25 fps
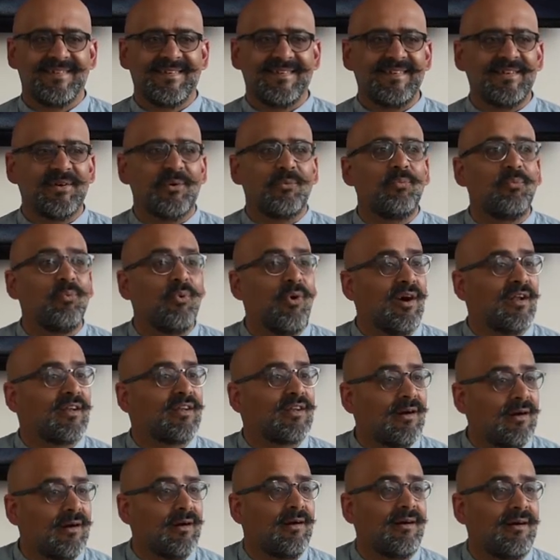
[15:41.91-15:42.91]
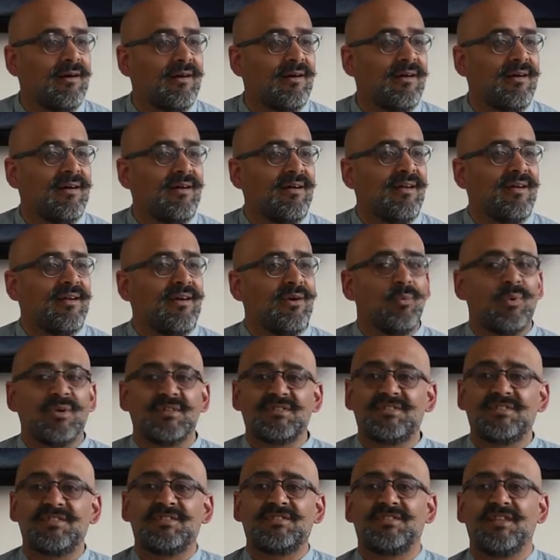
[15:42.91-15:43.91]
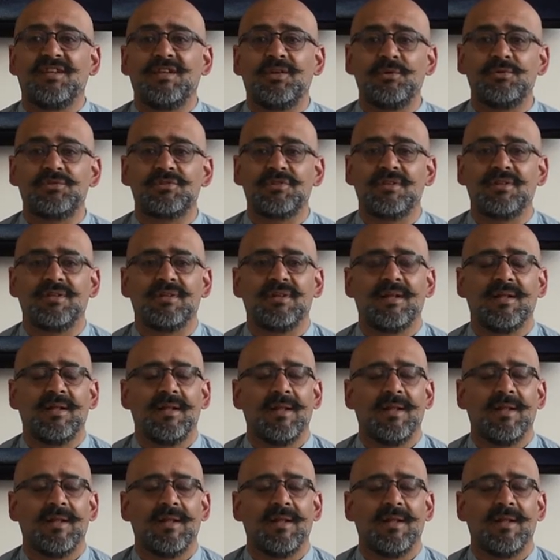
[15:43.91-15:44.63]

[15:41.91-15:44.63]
You know, what's the solution?